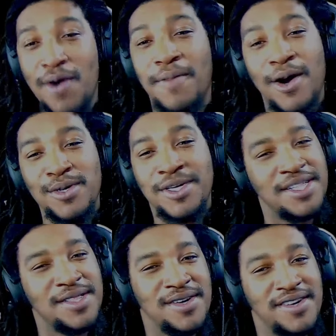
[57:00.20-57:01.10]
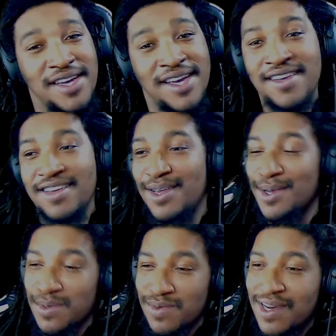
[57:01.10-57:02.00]
motion look,
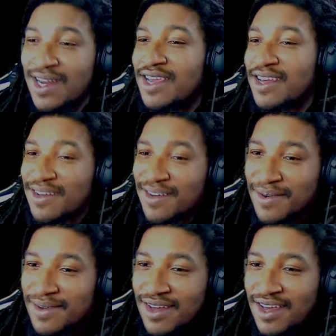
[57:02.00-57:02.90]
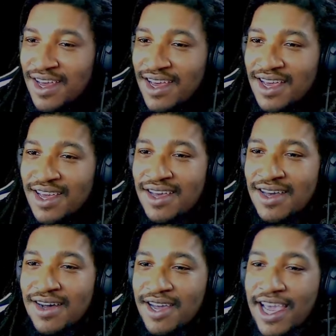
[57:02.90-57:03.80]
it's real.
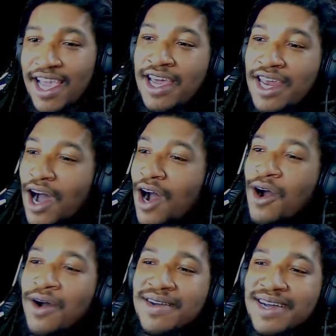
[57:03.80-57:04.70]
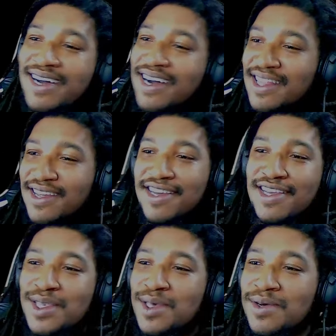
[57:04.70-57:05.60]
And the whole girl
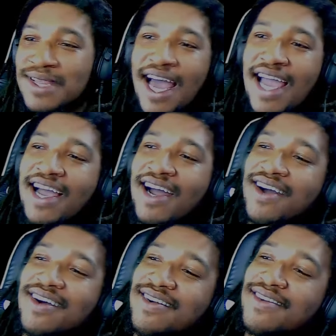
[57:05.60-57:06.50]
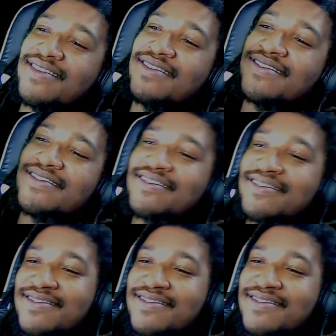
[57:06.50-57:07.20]
looking too like, oh,